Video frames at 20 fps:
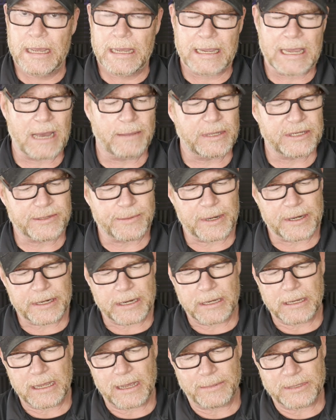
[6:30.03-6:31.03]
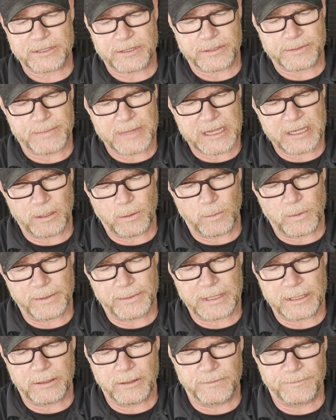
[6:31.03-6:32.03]
God bless America. God bless us men,
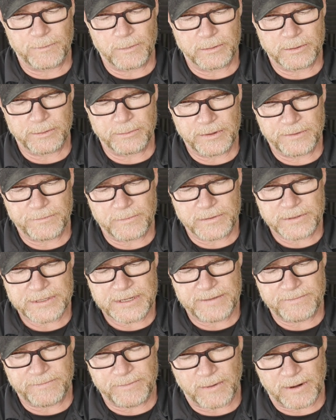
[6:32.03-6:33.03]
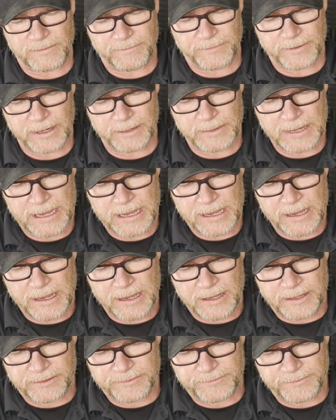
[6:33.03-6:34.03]
women in uniform 24 7 for our freedom.
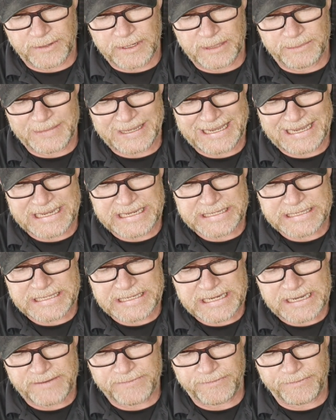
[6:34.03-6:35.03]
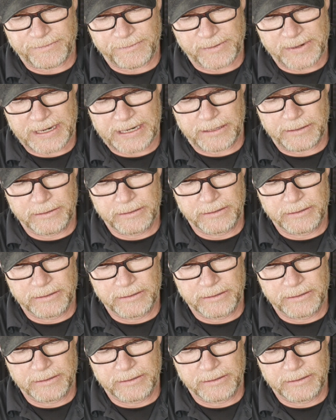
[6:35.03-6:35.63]
This freedom is not free.